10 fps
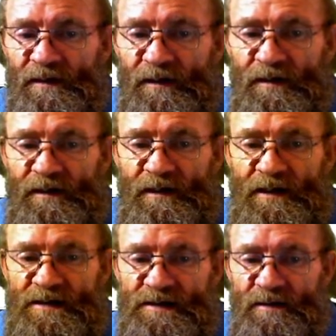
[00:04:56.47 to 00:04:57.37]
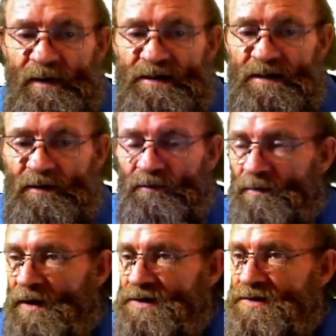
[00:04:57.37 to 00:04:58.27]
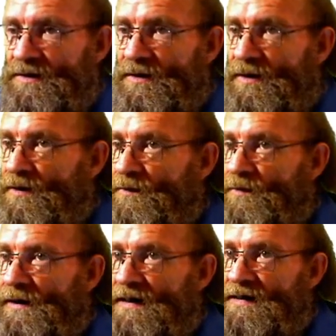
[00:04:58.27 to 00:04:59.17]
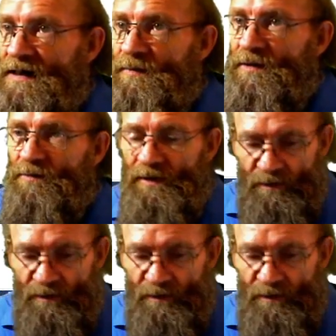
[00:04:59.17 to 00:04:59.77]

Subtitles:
and this is the basic information of what has happened with the